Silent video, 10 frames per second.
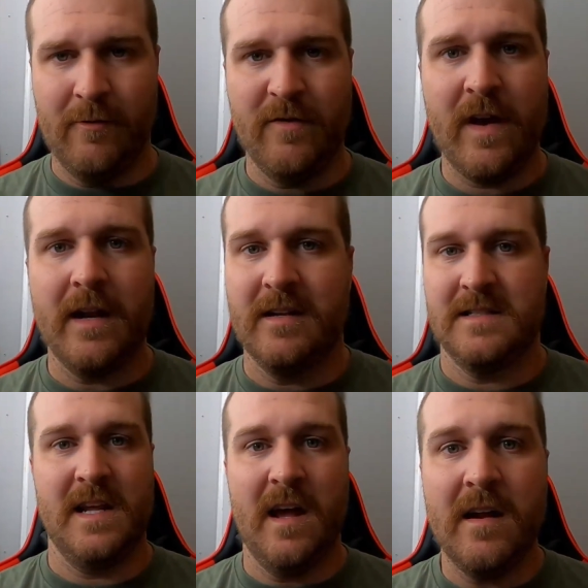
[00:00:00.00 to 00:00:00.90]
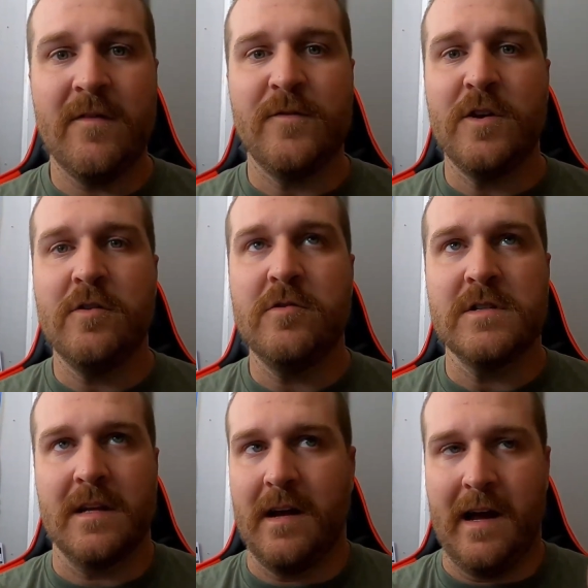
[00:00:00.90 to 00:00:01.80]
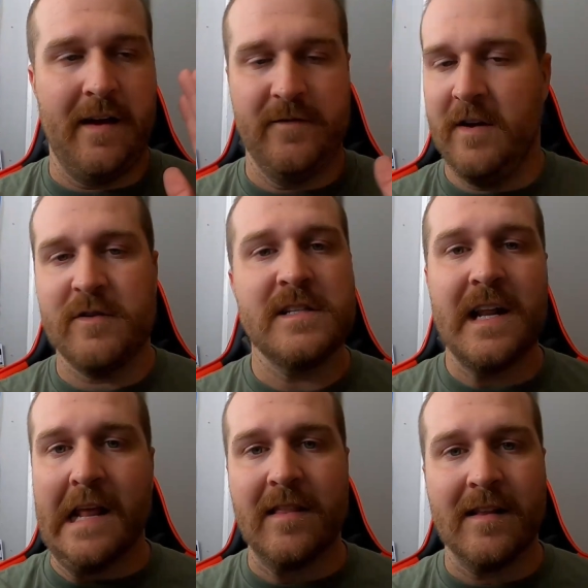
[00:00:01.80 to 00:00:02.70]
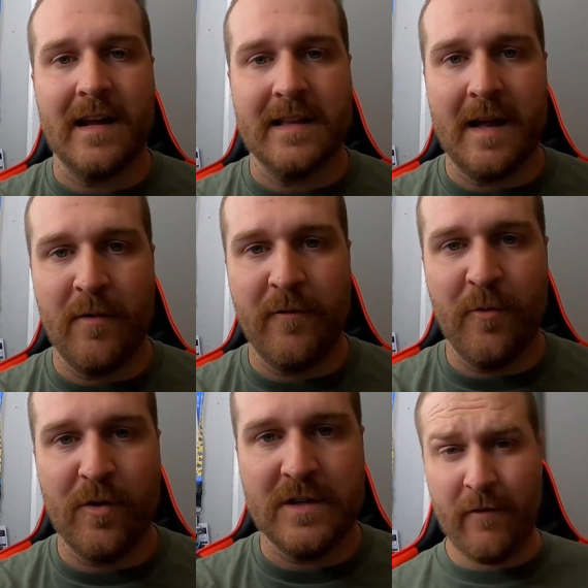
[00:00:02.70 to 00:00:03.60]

We've gotten a ton of views. I've never seen anything like that before.